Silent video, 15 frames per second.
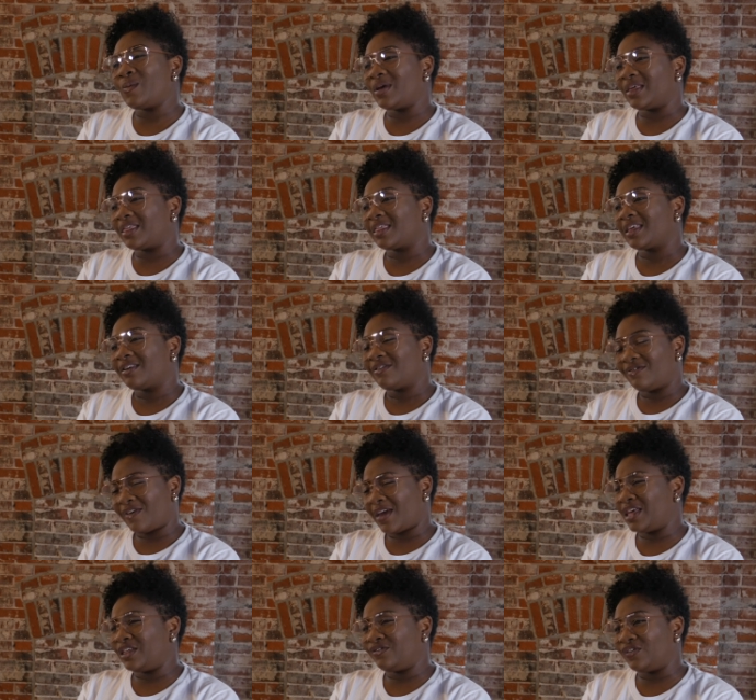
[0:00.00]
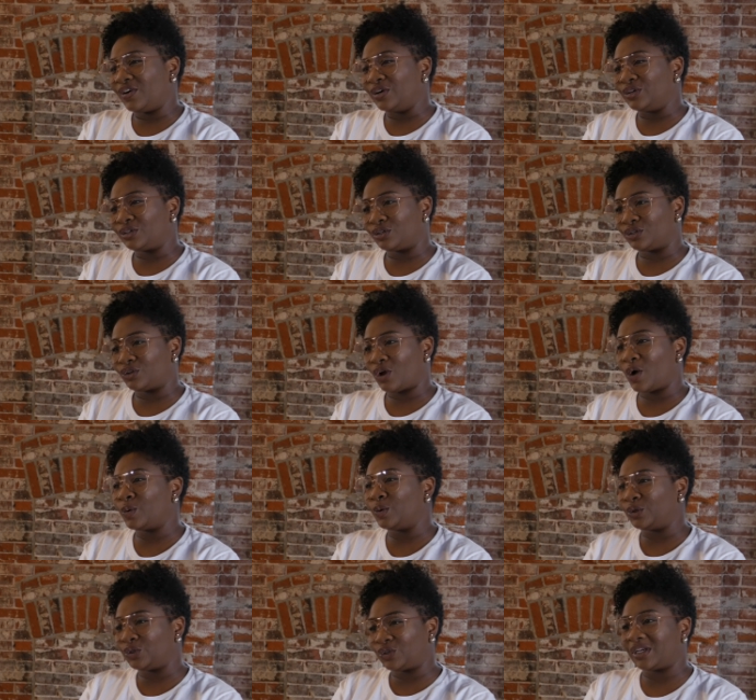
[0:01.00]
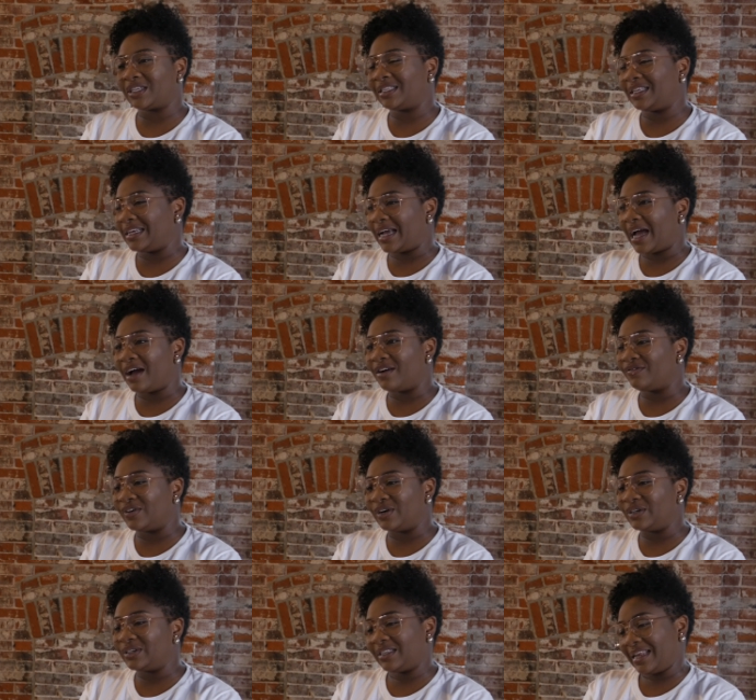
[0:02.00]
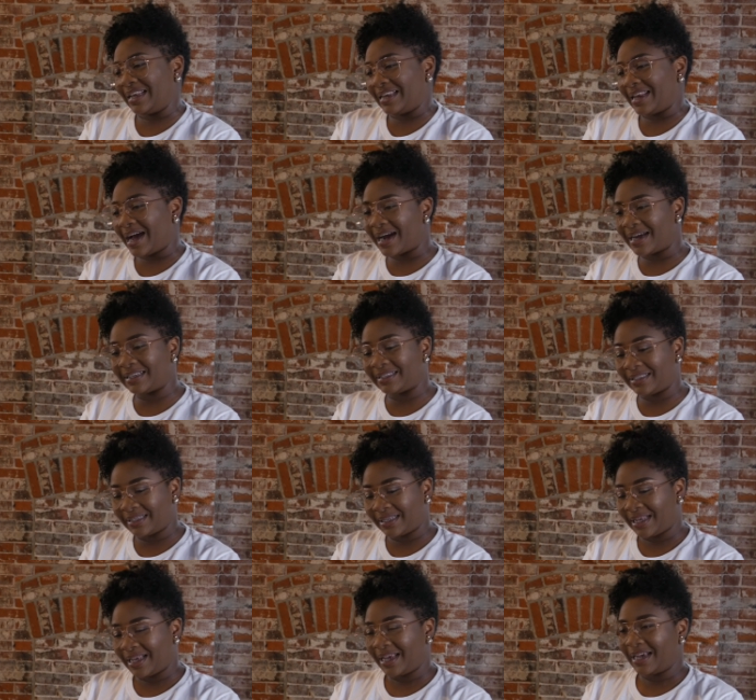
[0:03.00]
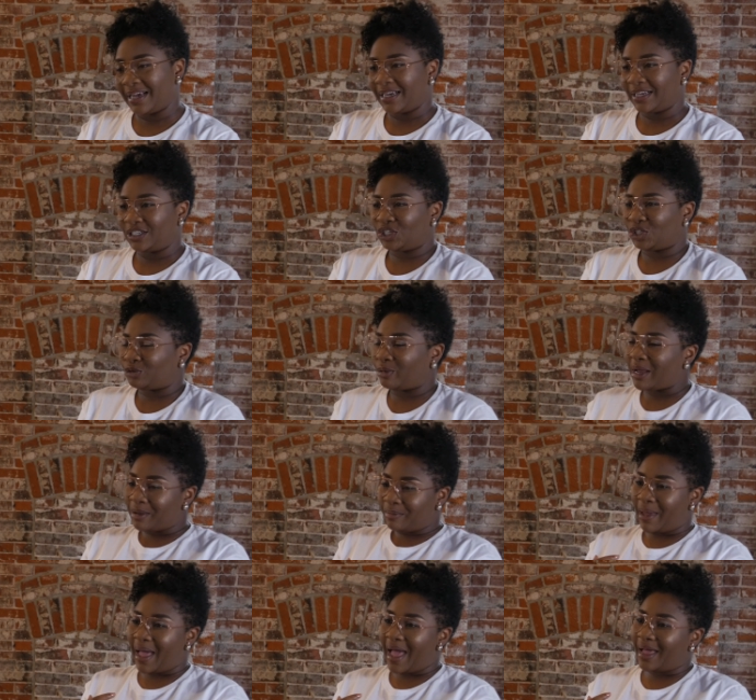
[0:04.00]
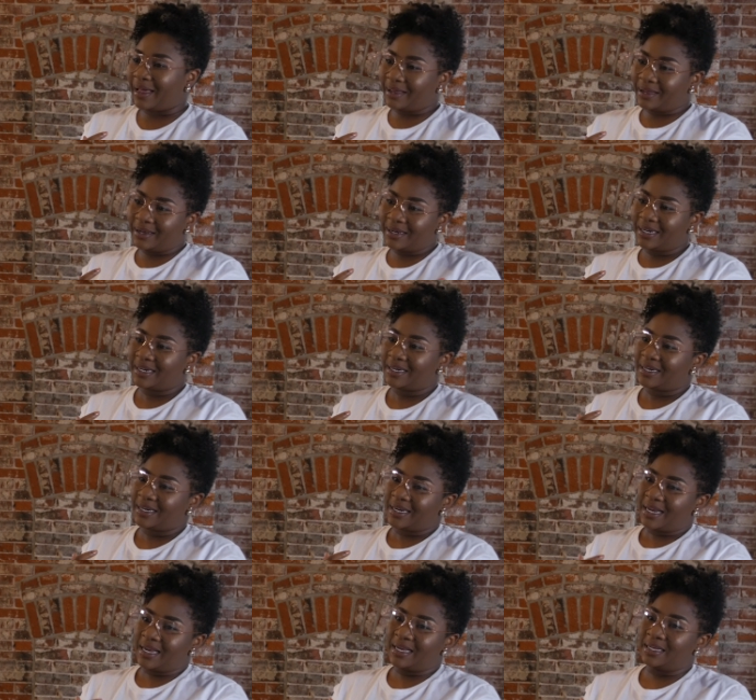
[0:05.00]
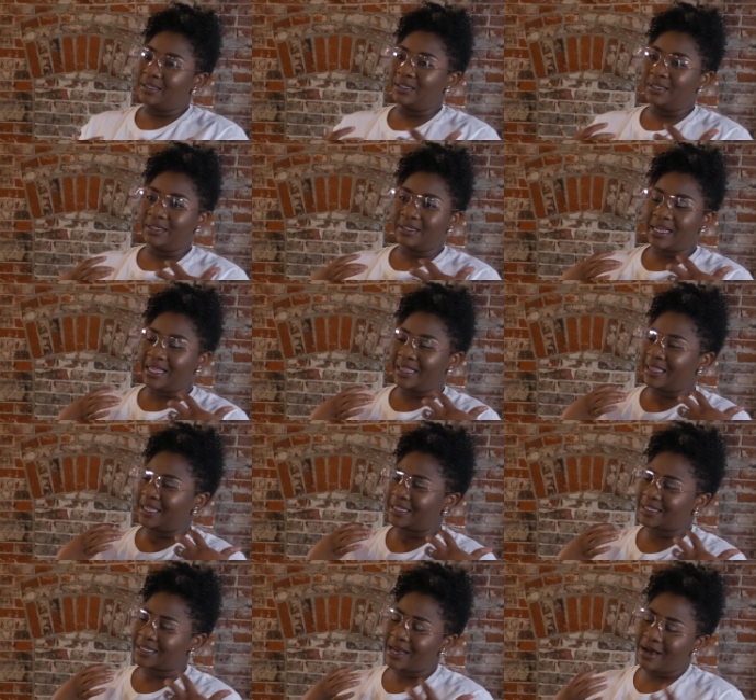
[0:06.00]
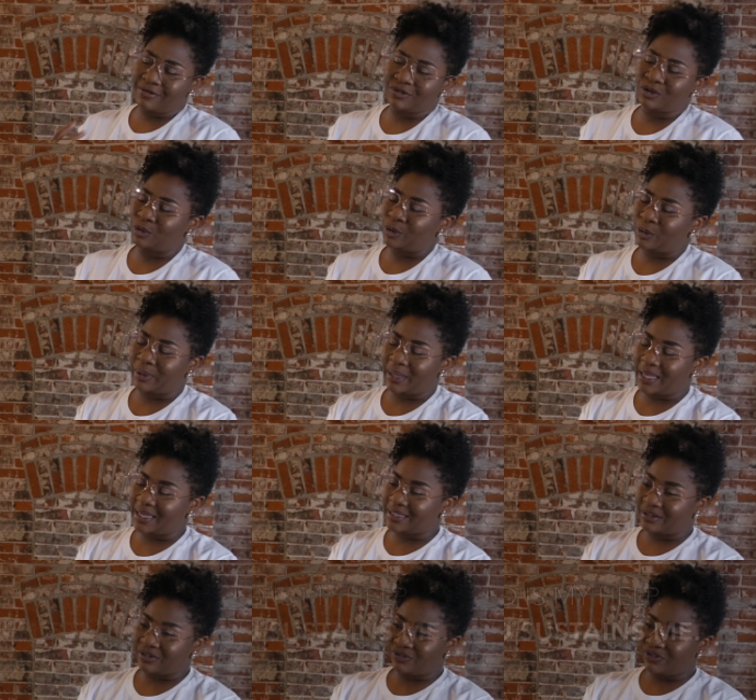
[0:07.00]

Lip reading: with faith first, to start with trusting God first, and not shrink back in this comfortable place of